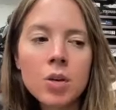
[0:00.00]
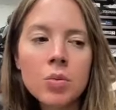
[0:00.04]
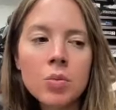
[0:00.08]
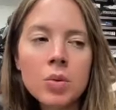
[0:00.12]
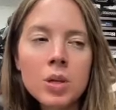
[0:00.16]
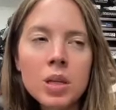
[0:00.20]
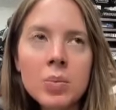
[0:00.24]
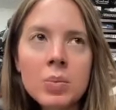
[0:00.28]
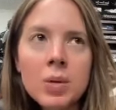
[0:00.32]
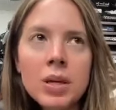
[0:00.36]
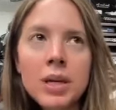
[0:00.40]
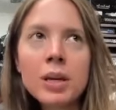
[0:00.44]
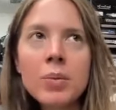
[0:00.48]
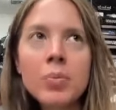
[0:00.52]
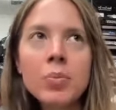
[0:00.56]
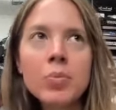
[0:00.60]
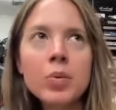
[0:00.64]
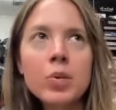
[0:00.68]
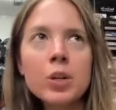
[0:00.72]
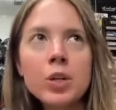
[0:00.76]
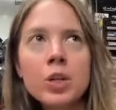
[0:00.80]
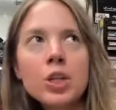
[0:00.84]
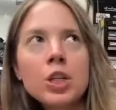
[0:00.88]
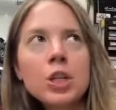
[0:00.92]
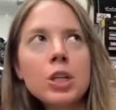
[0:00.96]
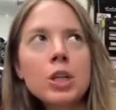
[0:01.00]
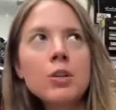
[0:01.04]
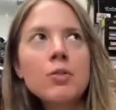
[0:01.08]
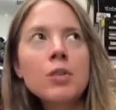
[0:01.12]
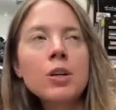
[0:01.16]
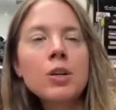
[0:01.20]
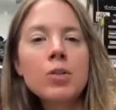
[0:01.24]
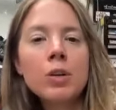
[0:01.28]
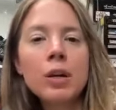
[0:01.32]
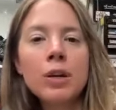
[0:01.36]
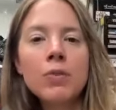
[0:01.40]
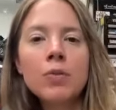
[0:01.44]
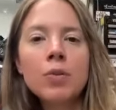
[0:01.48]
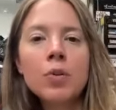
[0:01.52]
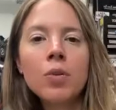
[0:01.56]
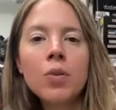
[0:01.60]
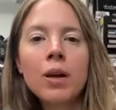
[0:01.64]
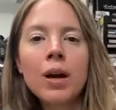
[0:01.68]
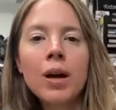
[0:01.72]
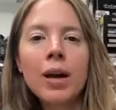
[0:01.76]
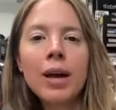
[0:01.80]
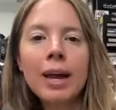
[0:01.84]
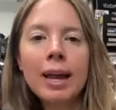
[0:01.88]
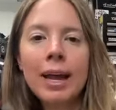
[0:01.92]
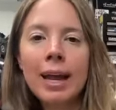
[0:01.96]
really being appreciative and grateful
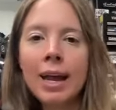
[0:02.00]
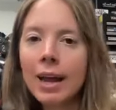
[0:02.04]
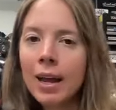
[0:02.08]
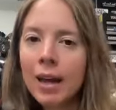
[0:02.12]
that A,